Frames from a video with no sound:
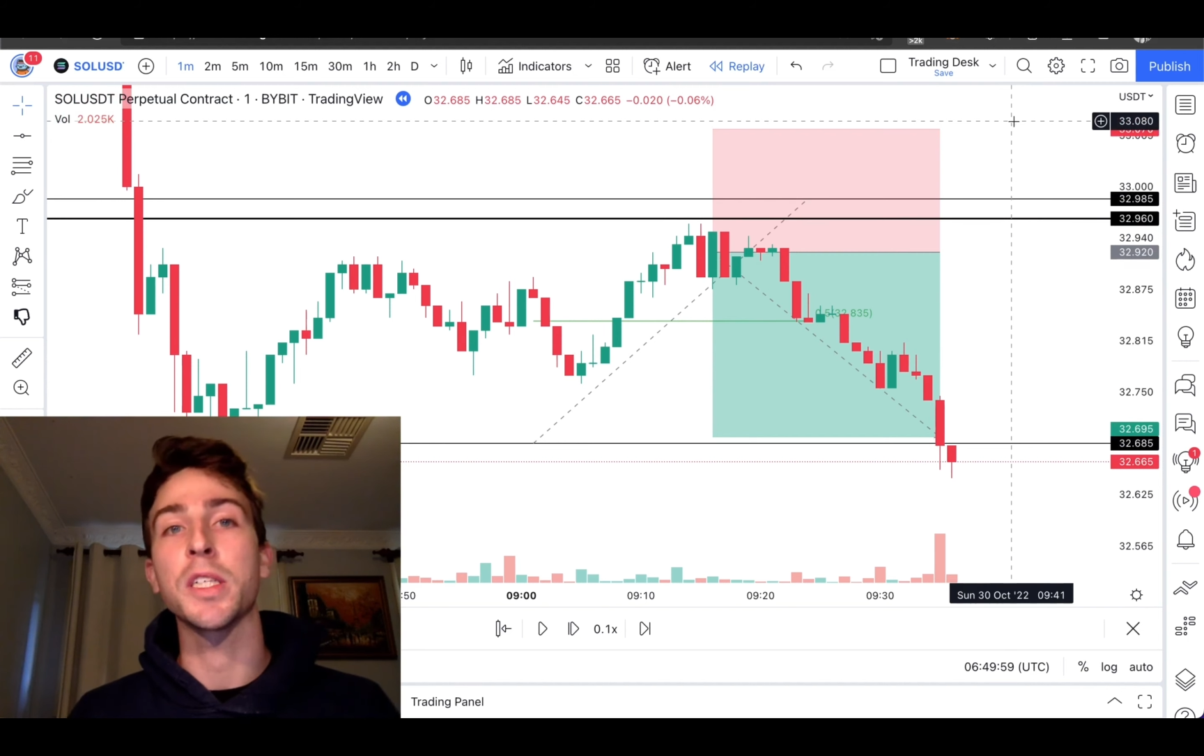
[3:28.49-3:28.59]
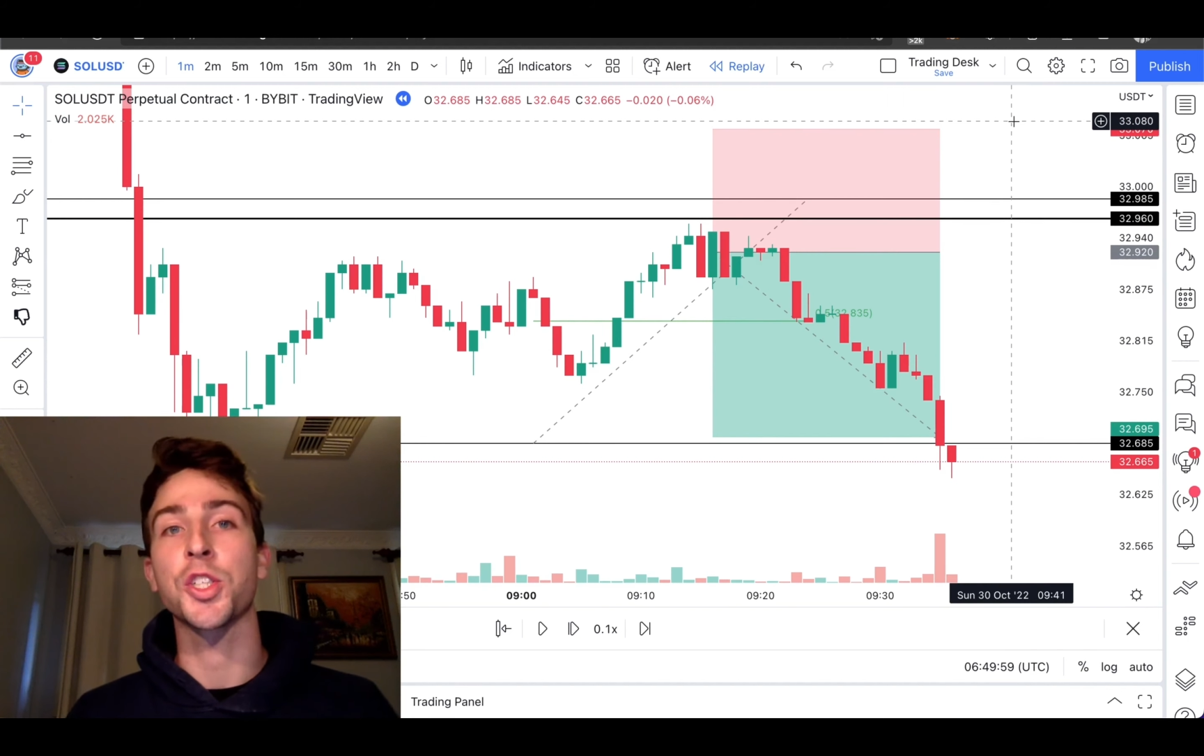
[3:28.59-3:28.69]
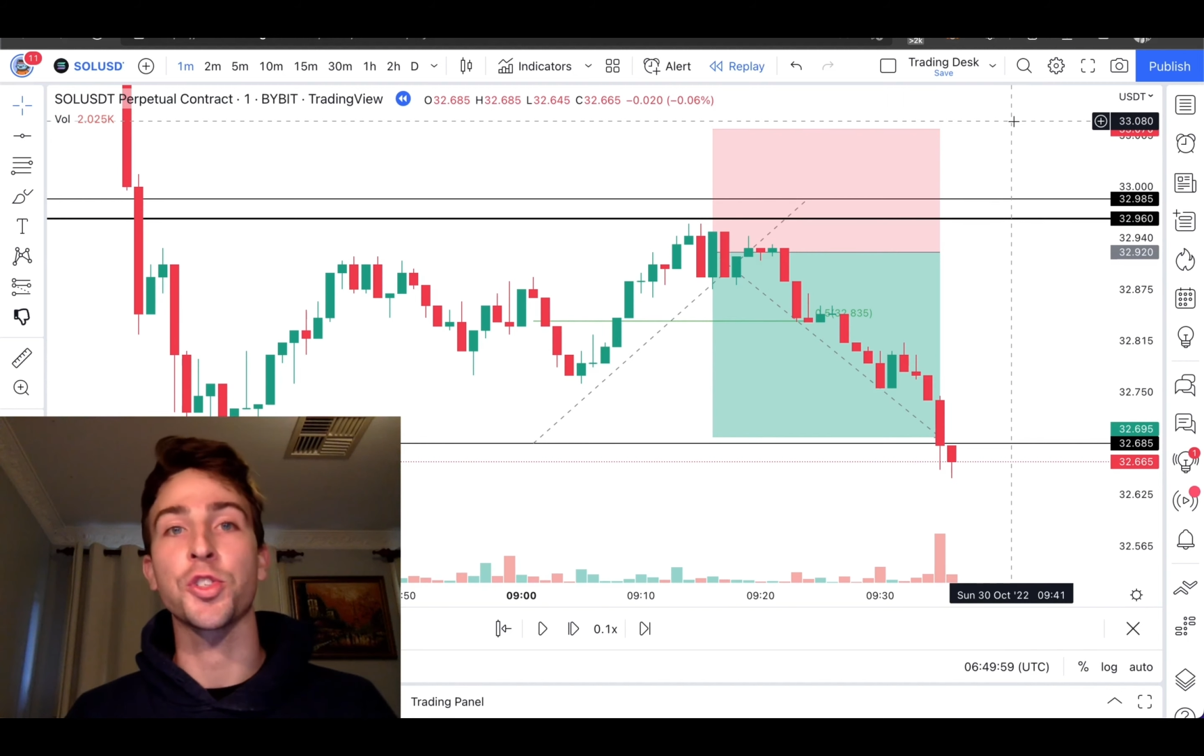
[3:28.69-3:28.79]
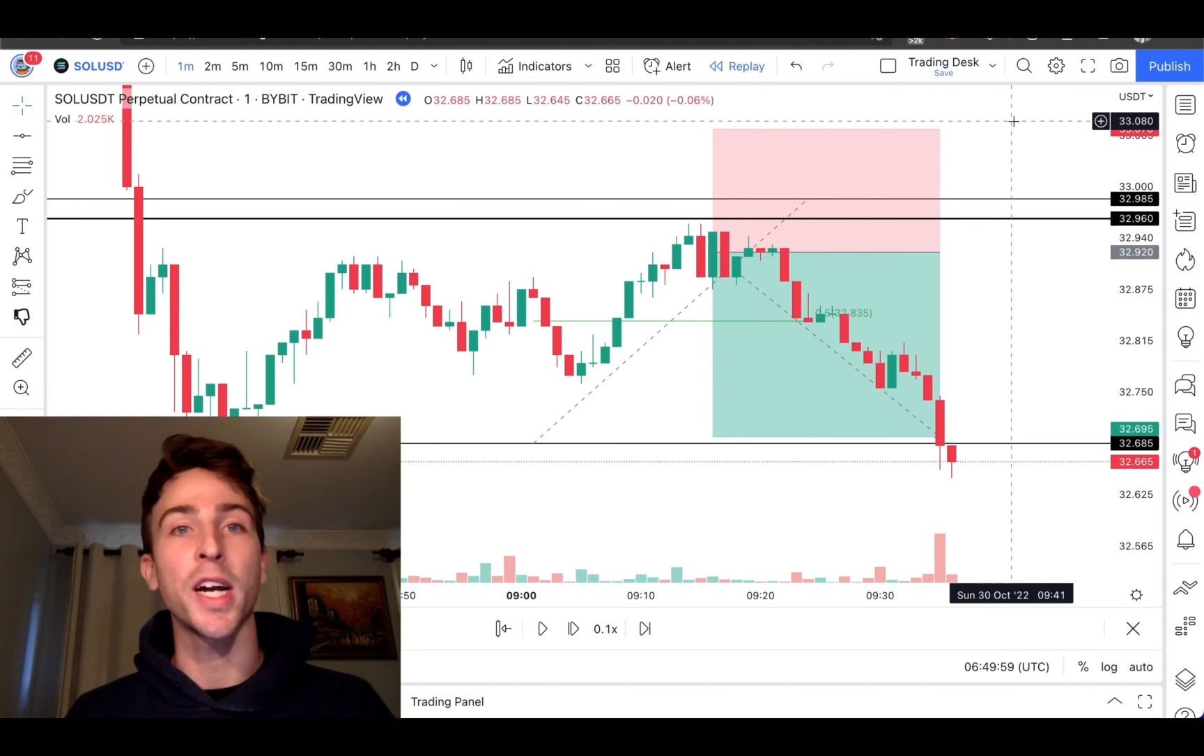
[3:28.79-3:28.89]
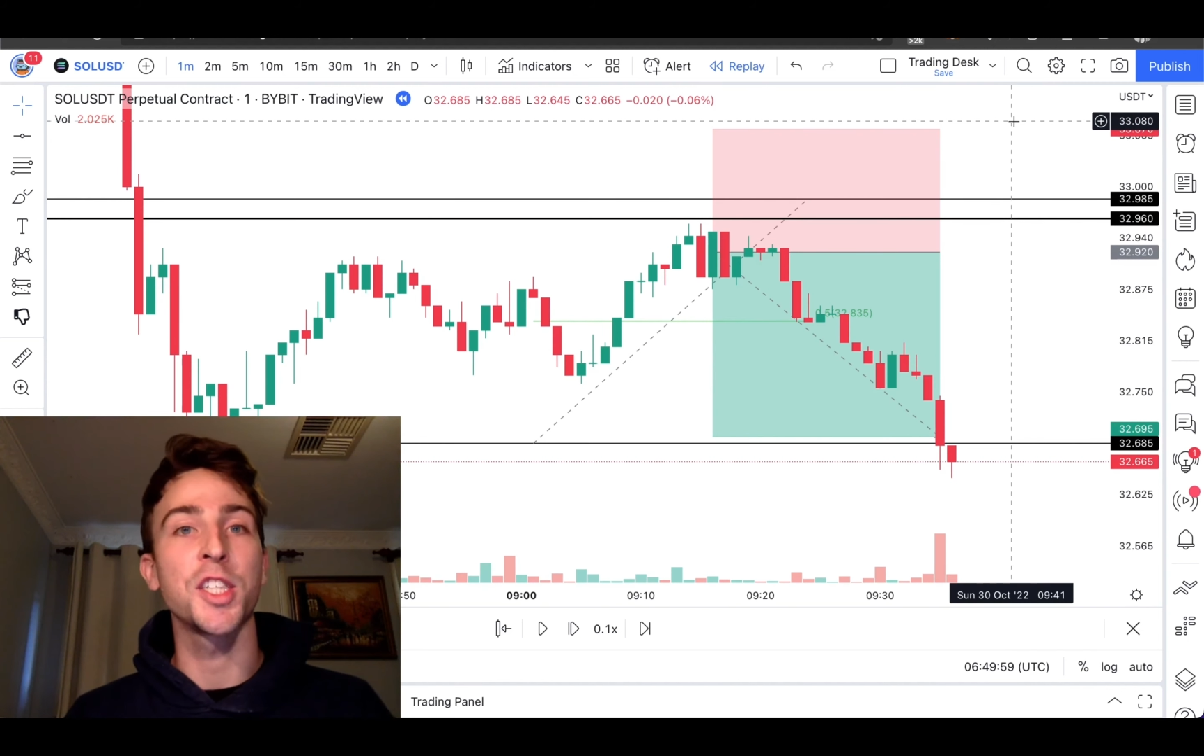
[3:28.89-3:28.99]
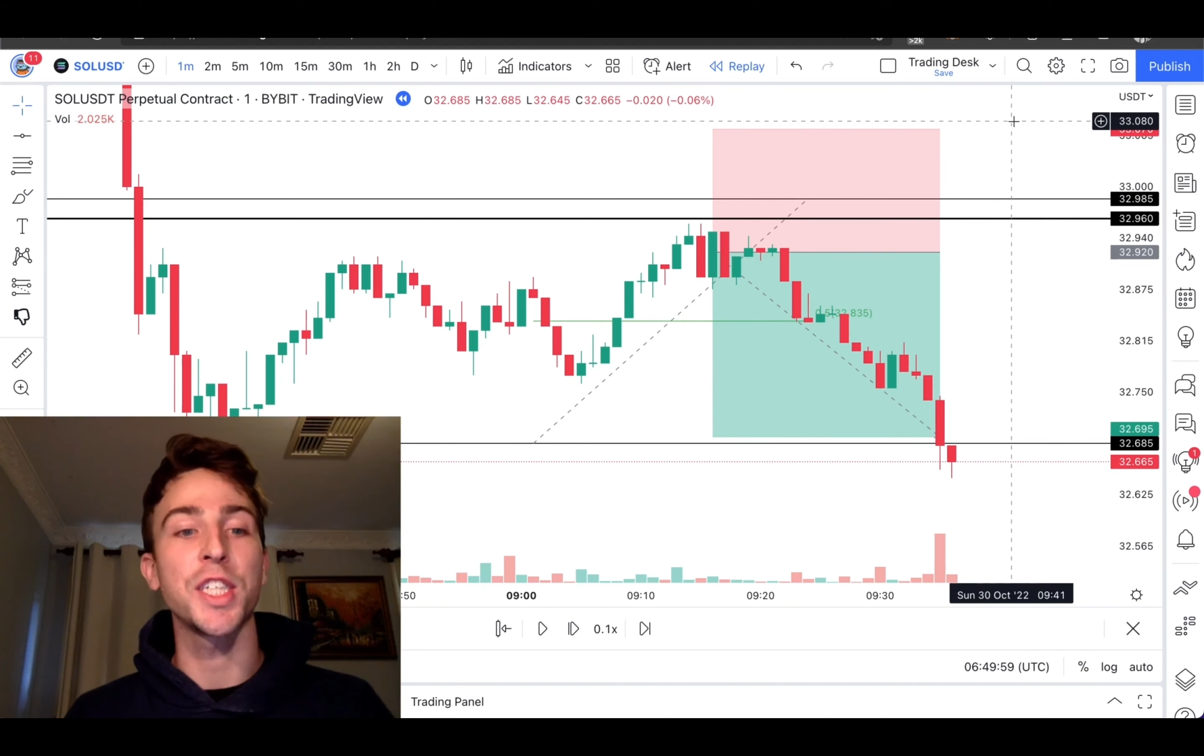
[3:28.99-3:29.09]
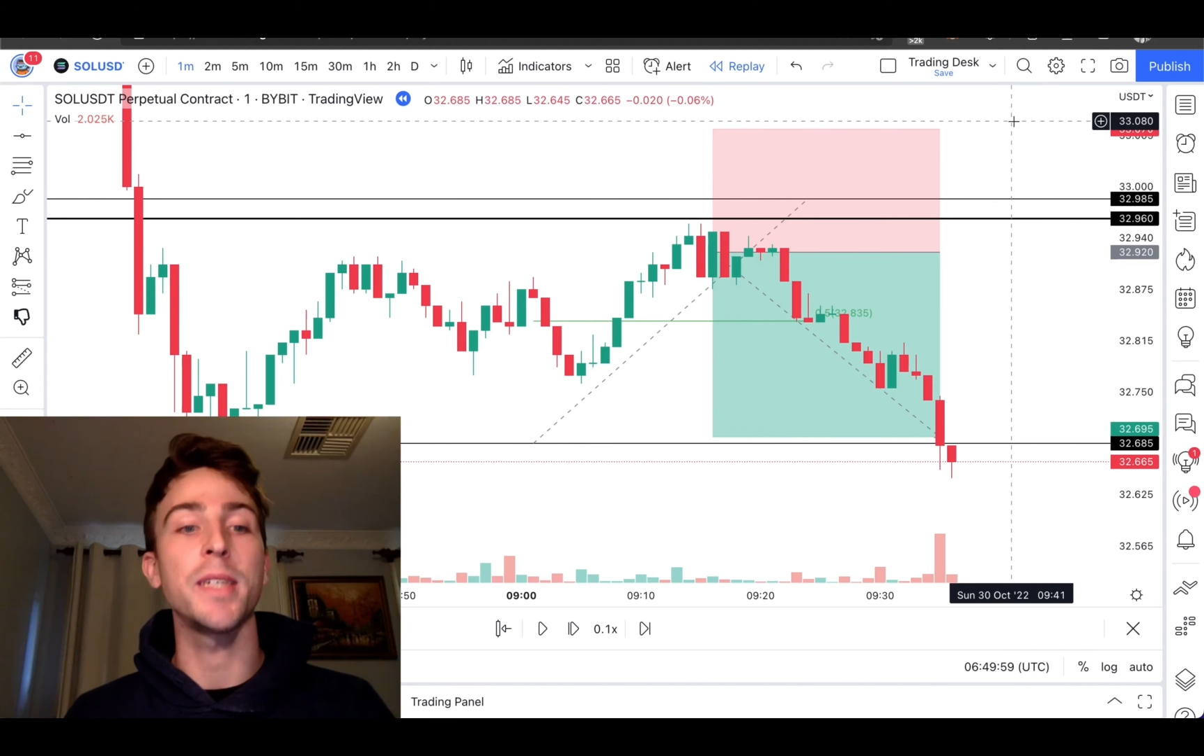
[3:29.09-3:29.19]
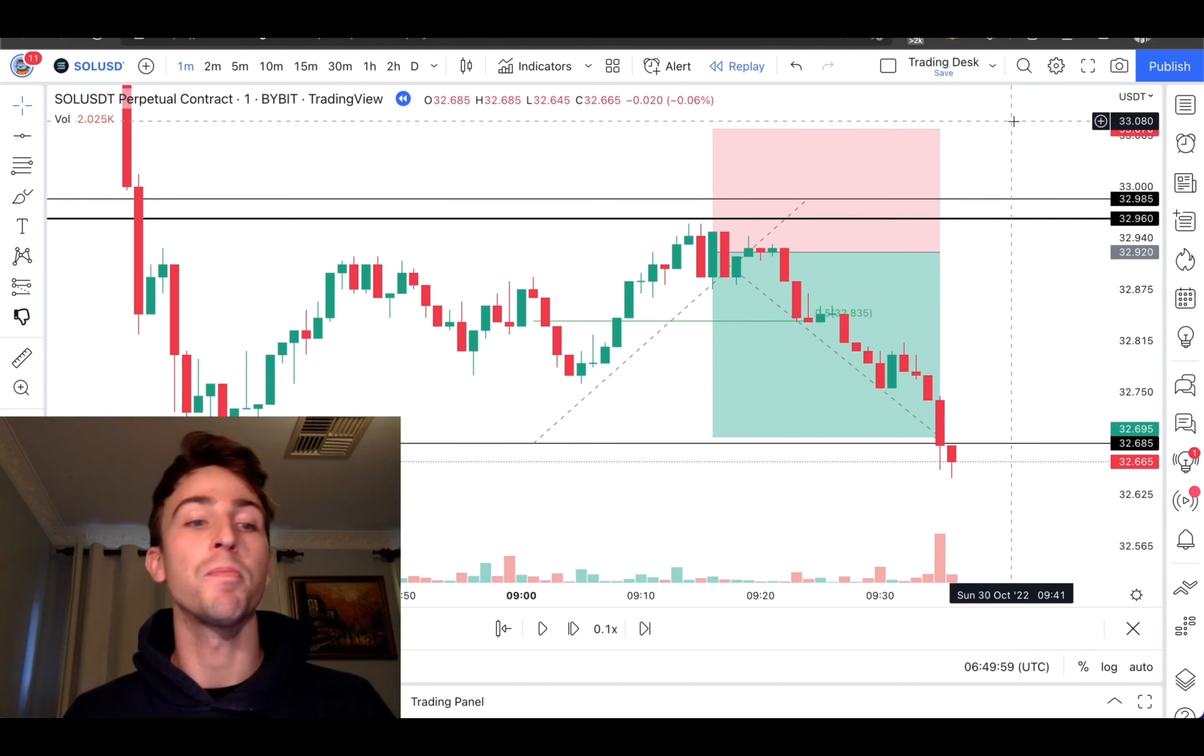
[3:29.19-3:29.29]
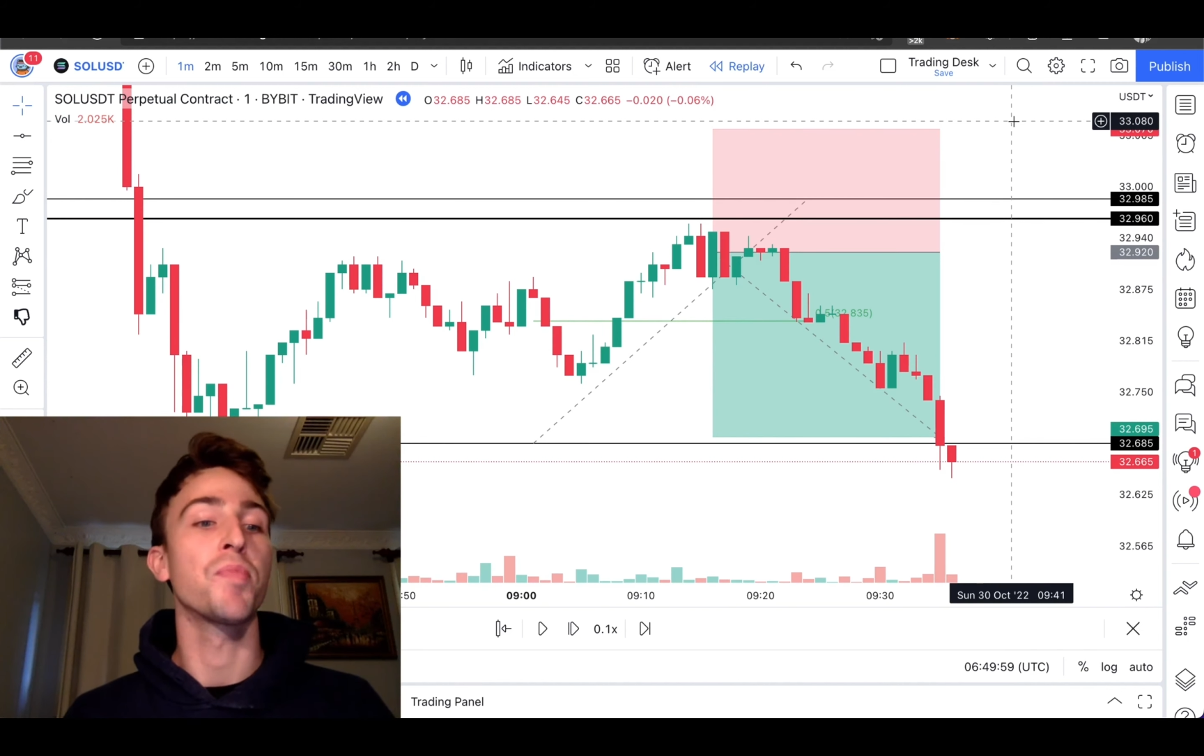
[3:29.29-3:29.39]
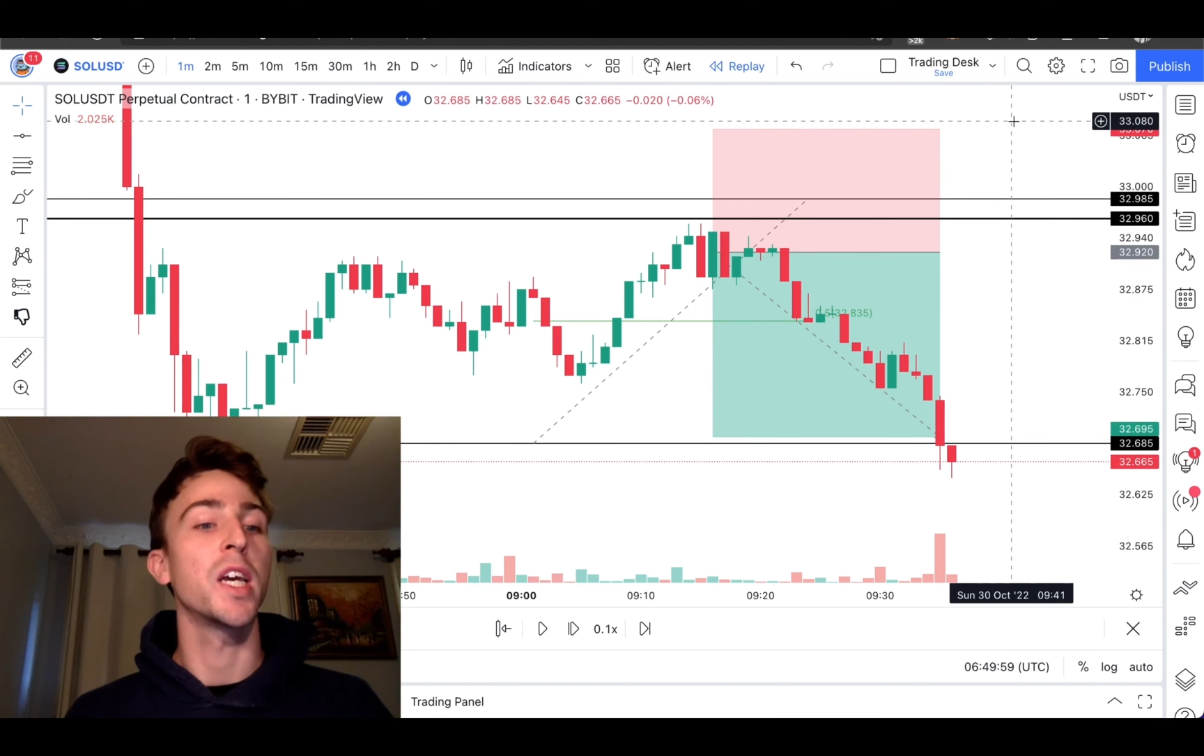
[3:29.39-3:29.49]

strategy.